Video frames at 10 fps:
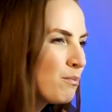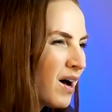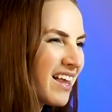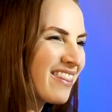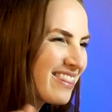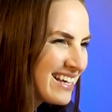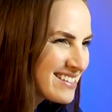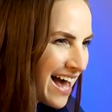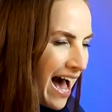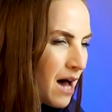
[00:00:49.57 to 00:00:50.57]
But
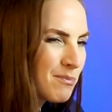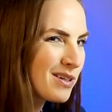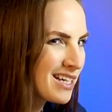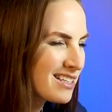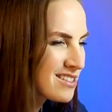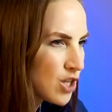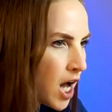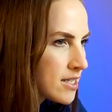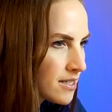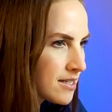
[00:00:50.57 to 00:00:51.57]
this app, it's
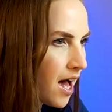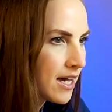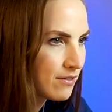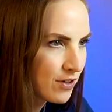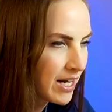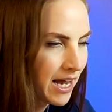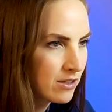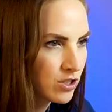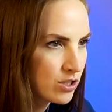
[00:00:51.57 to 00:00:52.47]
not designed for cancer